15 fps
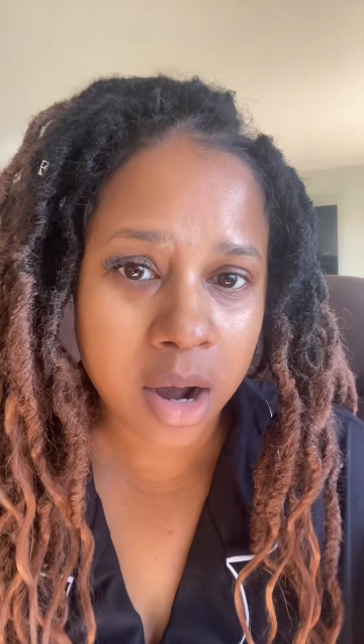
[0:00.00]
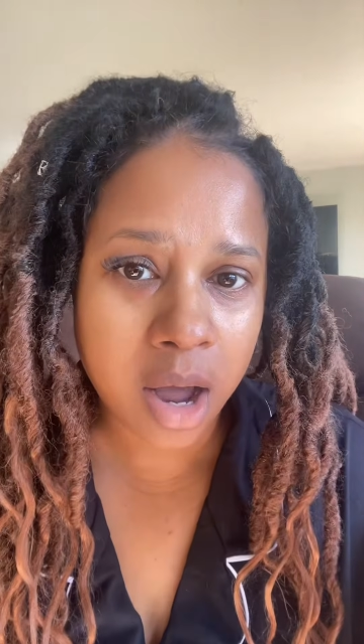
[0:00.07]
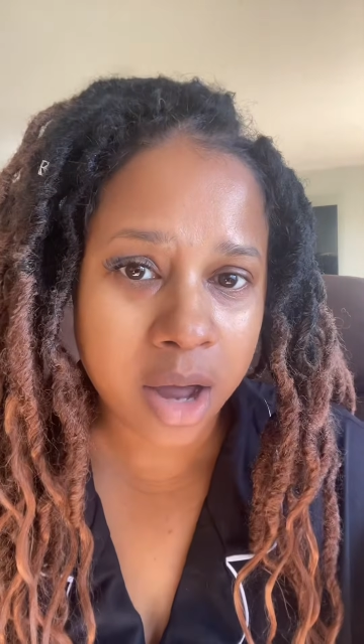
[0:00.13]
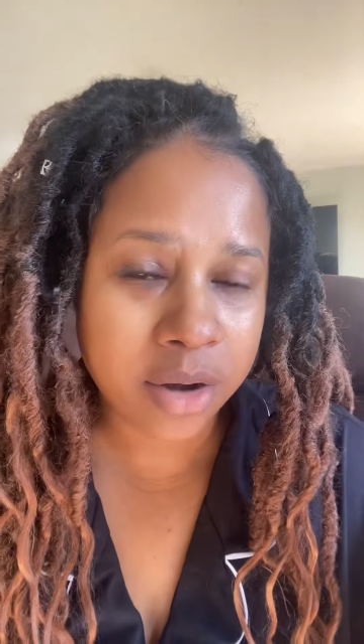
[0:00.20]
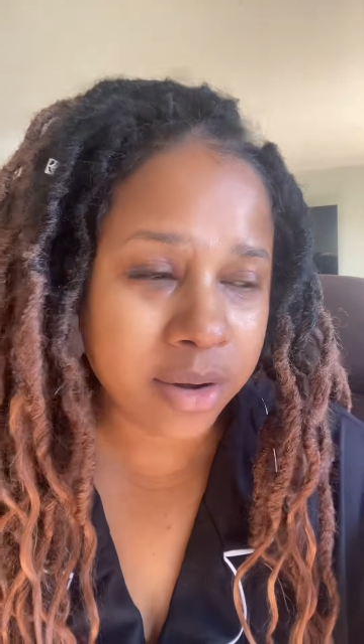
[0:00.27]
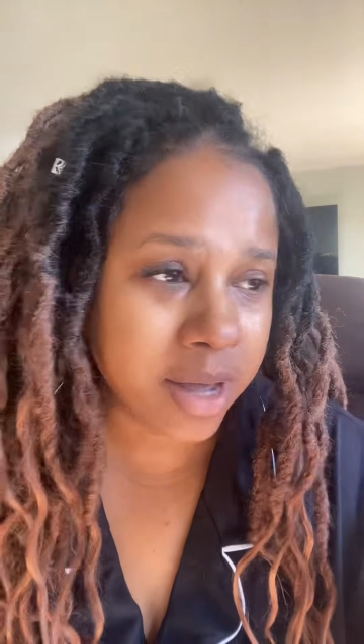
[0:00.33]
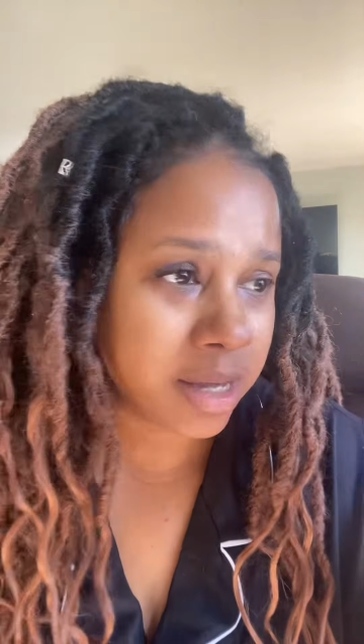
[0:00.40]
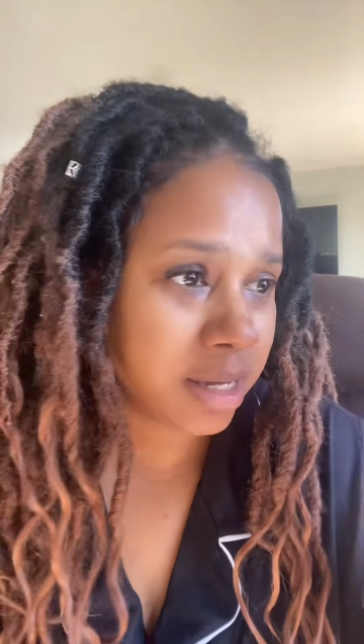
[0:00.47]

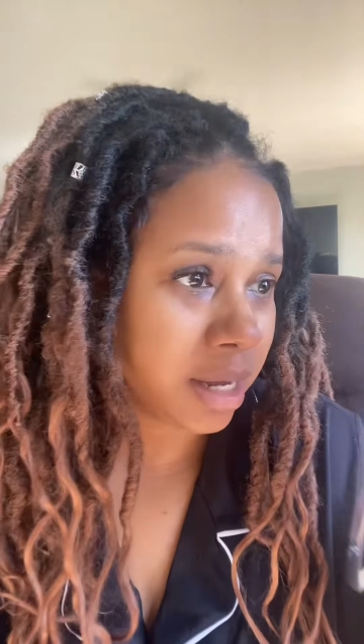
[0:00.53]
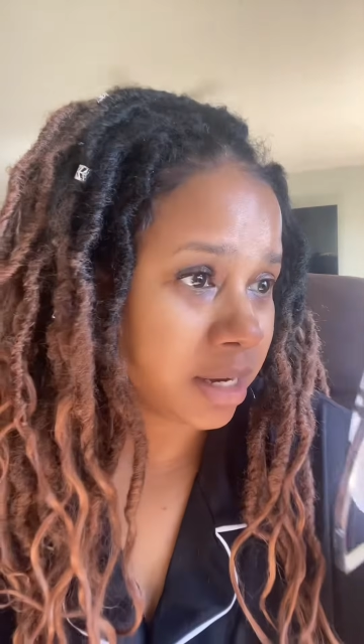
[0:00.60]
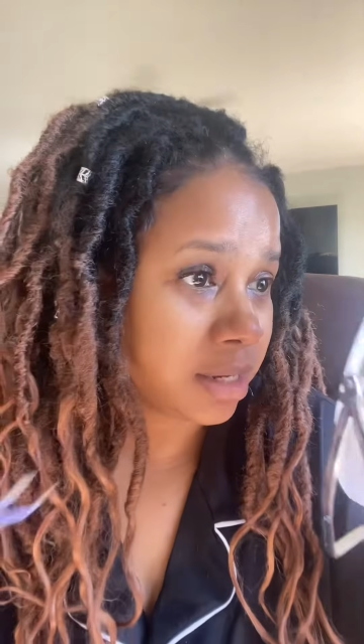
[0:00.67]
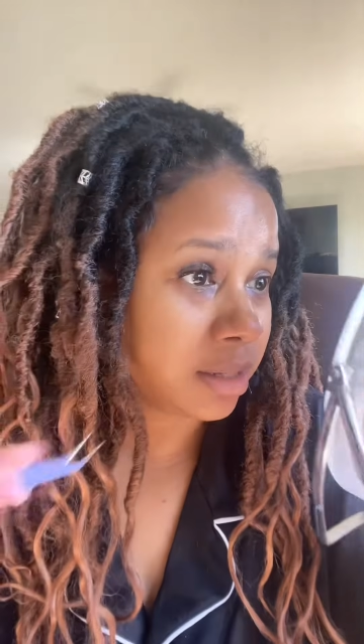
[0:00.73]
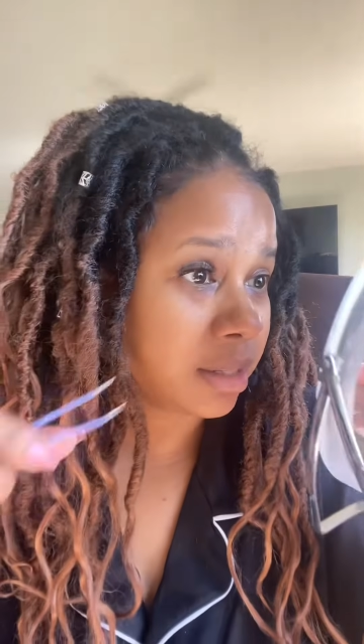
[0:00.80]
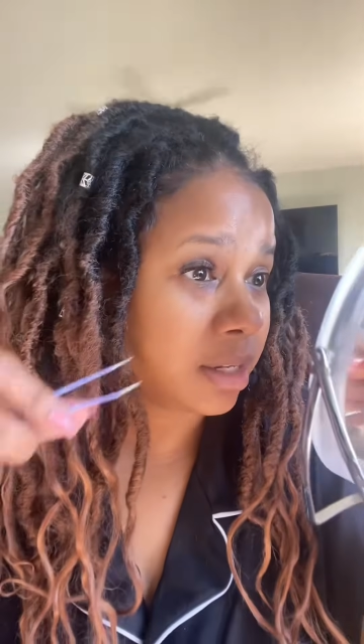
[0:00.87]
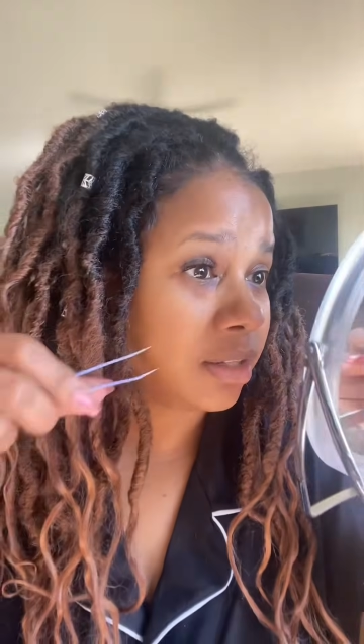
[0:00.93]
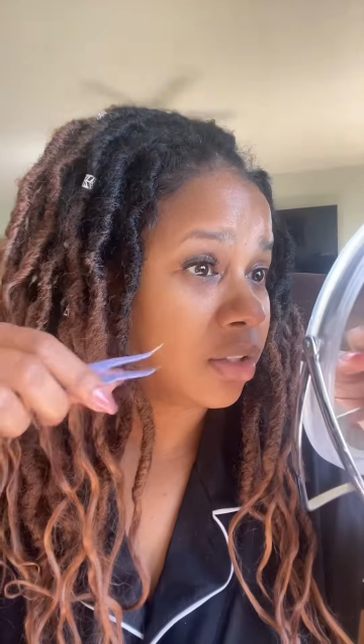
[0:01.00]
do I get
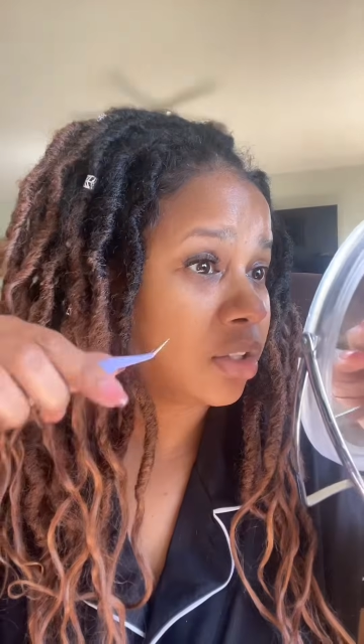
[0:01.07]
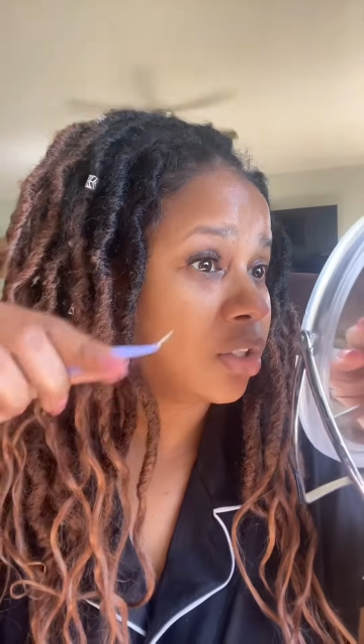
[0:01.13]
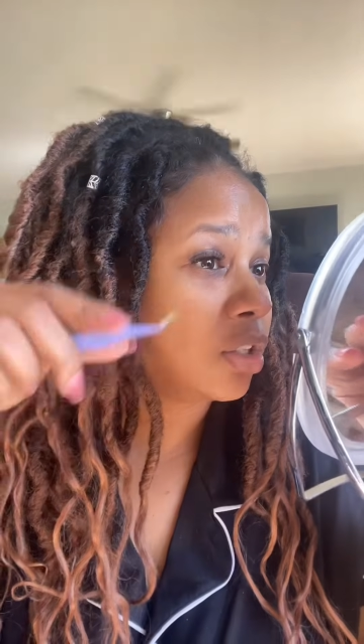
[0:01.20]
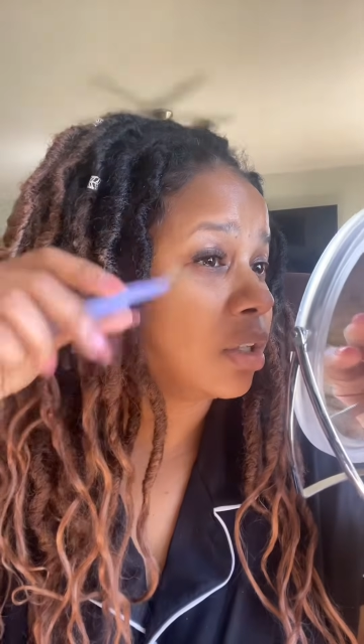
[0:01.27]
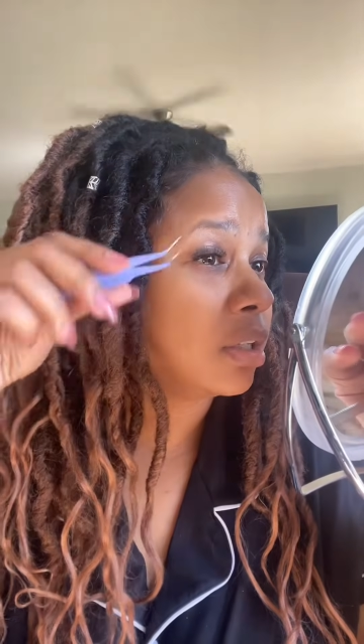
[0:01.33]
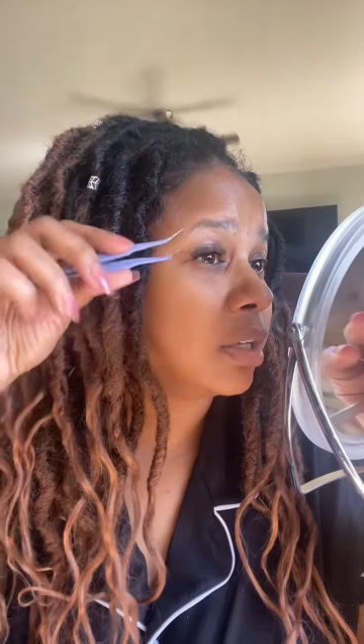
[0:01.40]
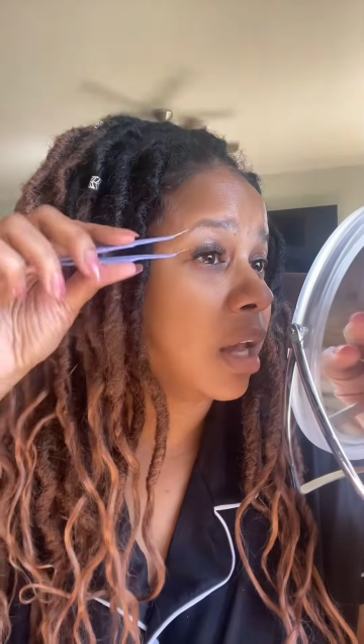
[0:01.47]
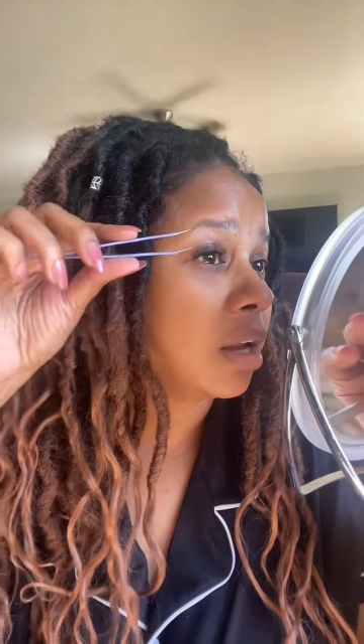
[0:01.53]
it then to
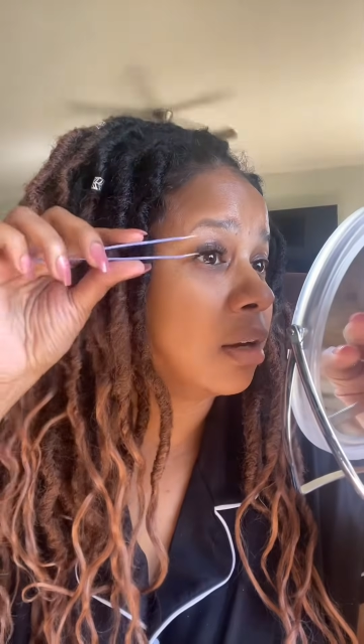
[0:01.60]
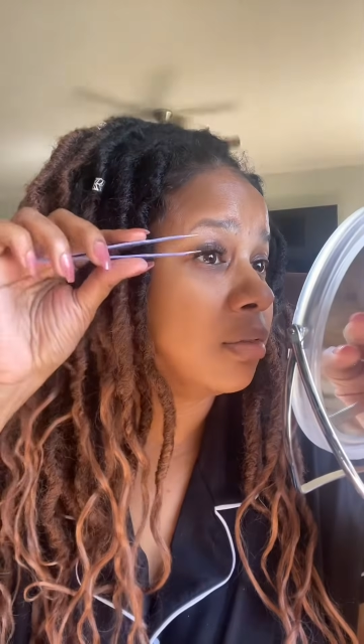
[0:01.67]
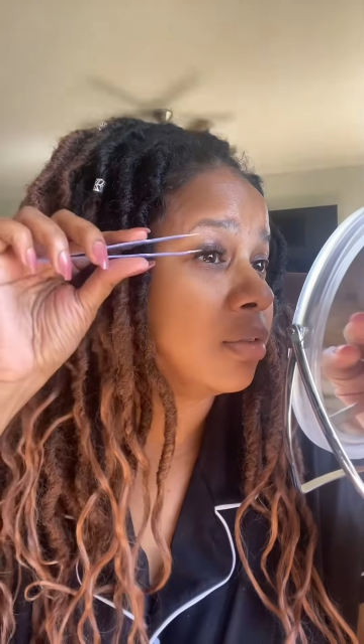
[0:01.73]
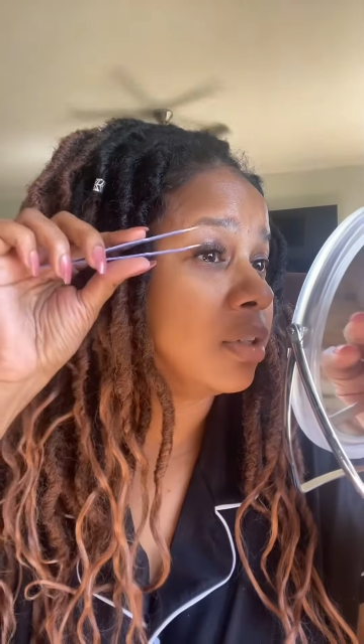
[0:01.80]
just kind of